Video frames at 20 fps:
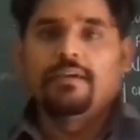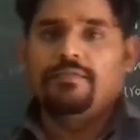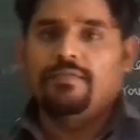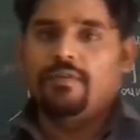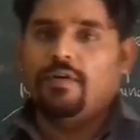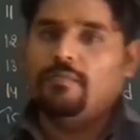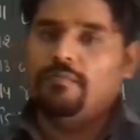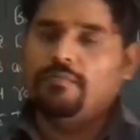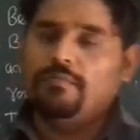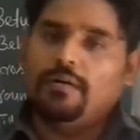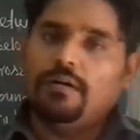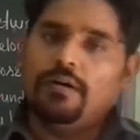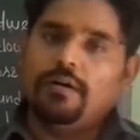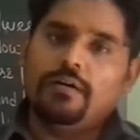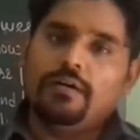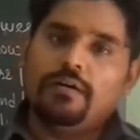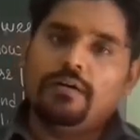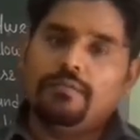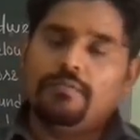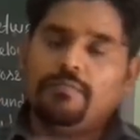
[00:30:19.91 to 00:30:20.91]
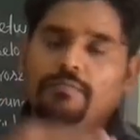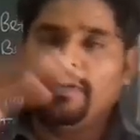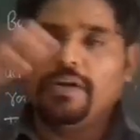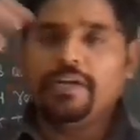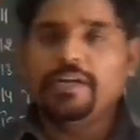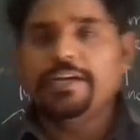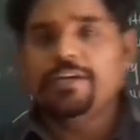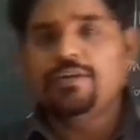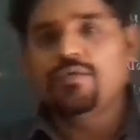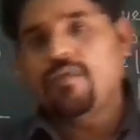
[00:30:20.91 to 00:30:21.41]
From
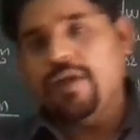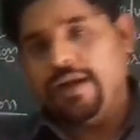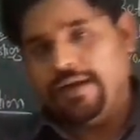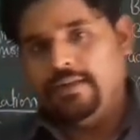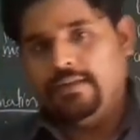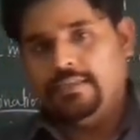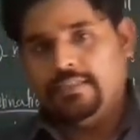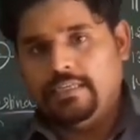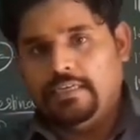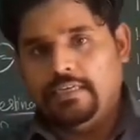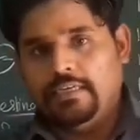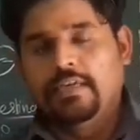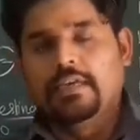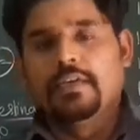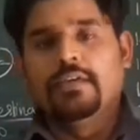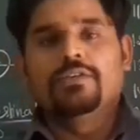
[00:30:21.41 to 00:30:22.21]
Monday to Wednesday.